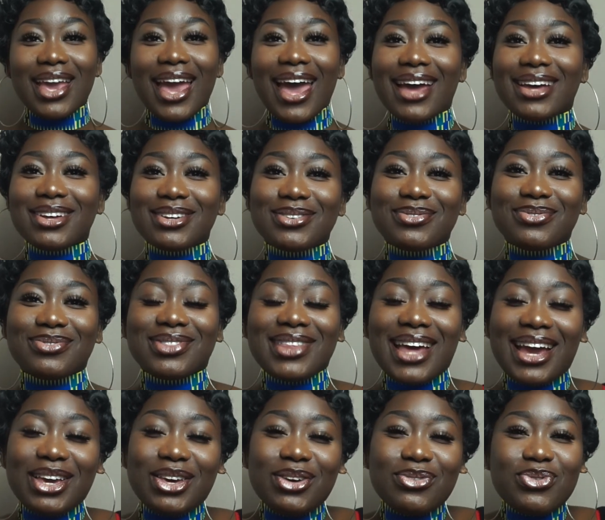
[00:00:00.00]
yeah,
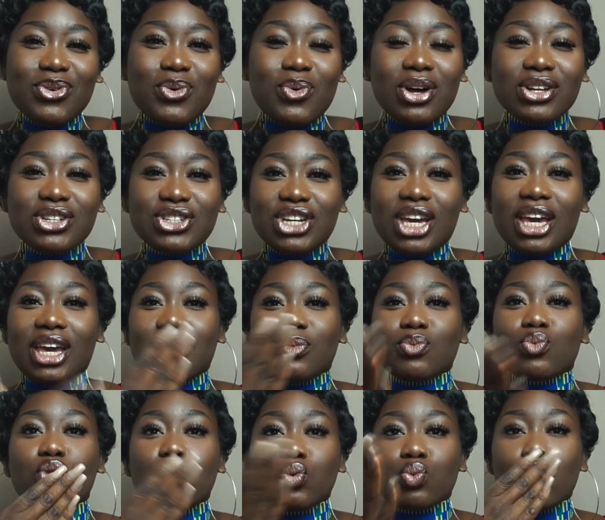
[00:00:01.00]
thank you for
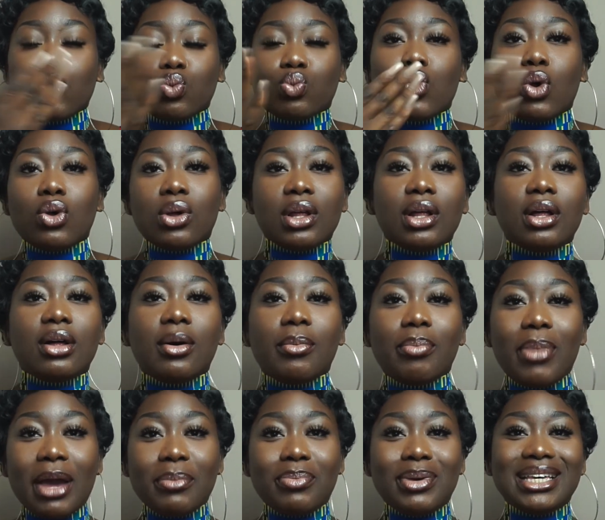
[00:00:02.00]
watching.
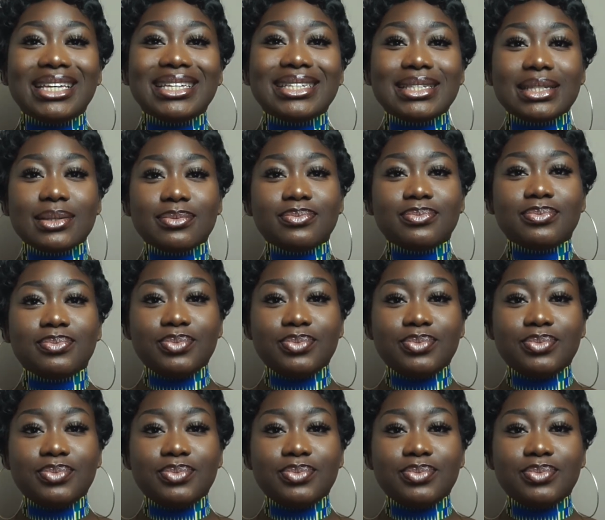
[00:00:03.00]
Bye, bees.